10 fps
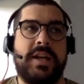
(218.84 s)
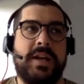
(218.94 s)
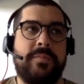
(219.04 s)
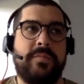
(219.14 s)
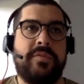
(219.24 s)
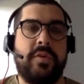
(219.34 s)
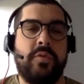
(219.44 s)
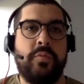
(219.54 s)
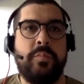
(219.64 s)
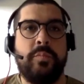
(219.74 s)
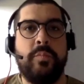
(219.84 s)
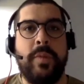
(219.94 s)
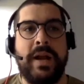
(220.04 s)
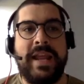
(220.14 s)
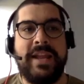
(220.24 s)
So
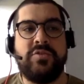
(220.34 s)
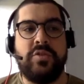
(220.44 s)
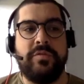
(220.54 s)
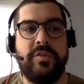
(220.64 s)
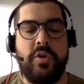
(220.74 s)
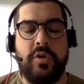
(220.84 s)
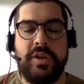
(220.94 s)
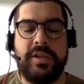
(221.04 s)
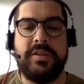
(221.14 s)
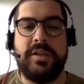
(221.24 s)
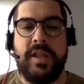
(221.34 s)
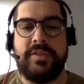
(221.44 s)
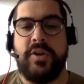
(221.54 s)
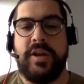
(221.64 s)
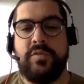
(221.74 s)
by nature of New York, and
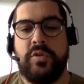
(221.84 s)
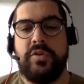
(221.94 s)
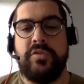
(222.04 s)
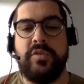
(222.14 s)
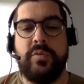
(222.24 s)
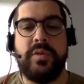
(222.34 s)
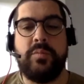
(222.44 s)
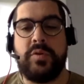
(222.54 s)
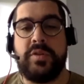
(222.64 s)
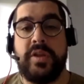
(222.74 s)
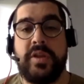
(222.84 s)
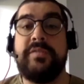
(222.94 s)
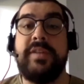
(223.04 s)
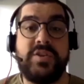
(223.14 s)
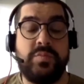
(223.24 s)
that's our headquarters, we work with a lot of
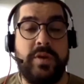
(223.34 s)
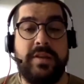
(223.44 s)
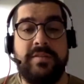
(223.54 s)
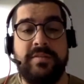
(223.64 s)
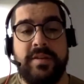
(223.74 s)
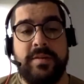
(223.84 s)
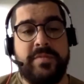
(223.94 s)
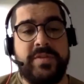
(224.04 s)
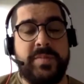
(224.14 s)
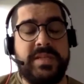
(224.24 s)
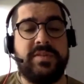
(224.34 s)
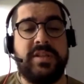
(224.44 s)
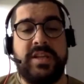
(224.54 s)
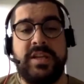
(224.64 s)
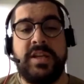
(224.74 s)
fashion brands,
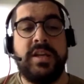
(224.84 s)
specifically